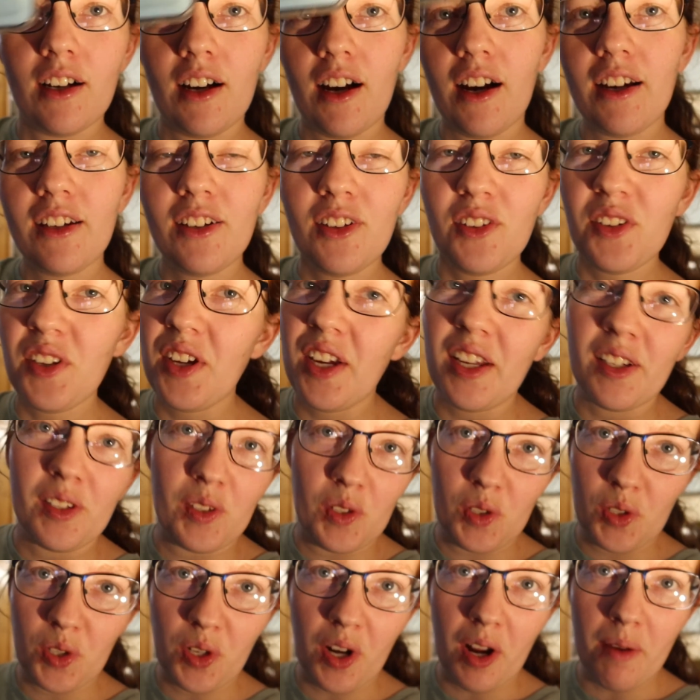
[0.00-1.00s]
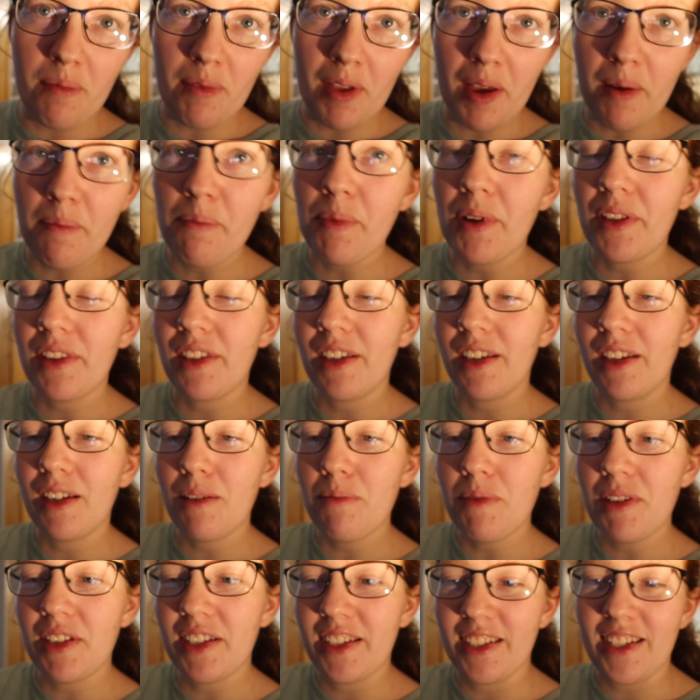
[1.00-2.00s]
I don't know how to describe that, but they're going
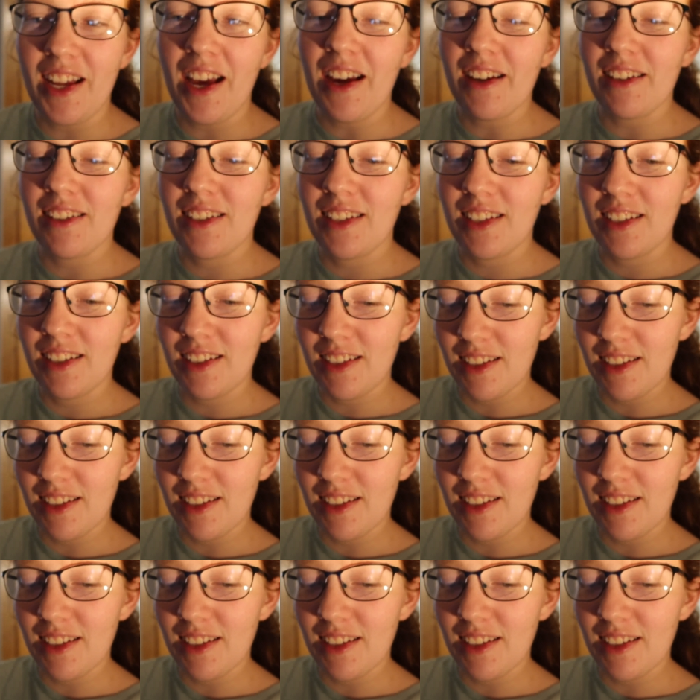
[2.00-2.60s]
to be stacked